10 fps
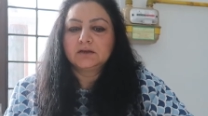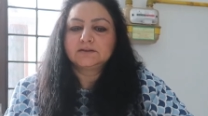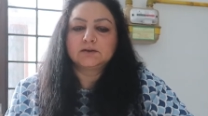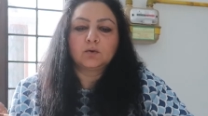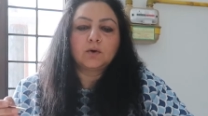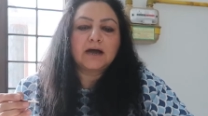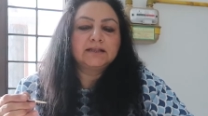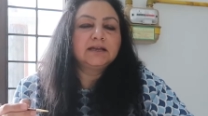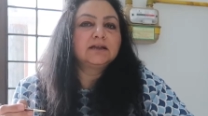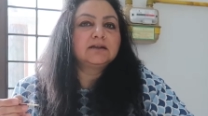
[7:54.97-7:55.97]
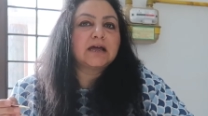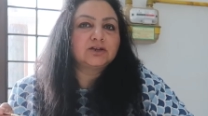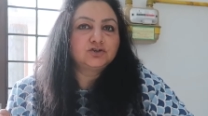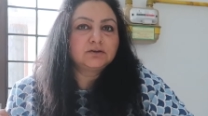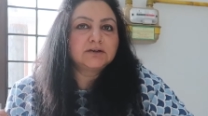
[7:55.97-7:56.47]
So I think in
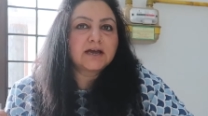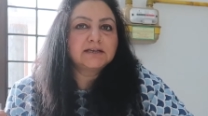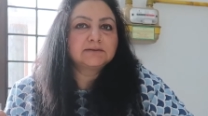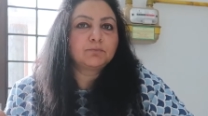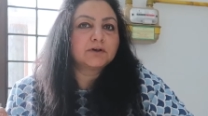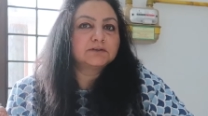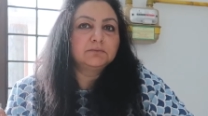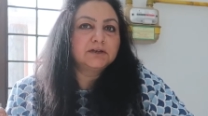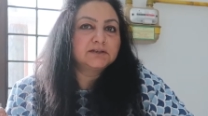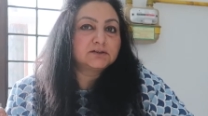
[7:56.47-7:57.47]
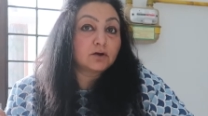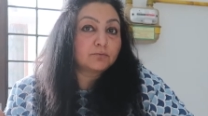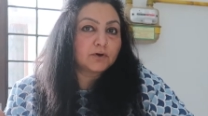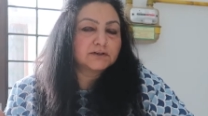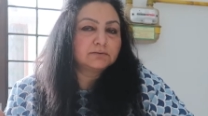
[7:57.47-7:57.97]
natural dyes, possibly it's
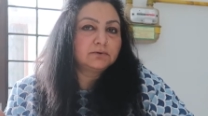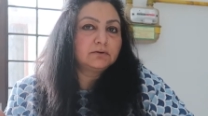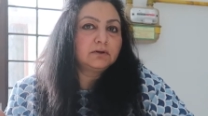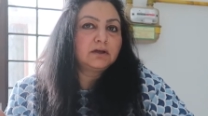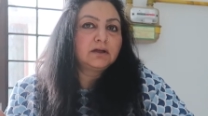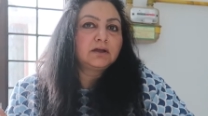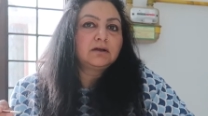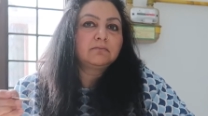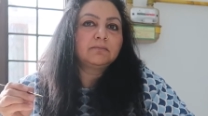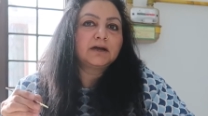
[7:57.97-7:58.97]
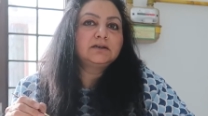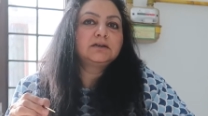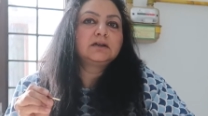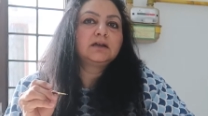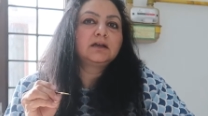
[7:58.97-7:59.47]
not possible. But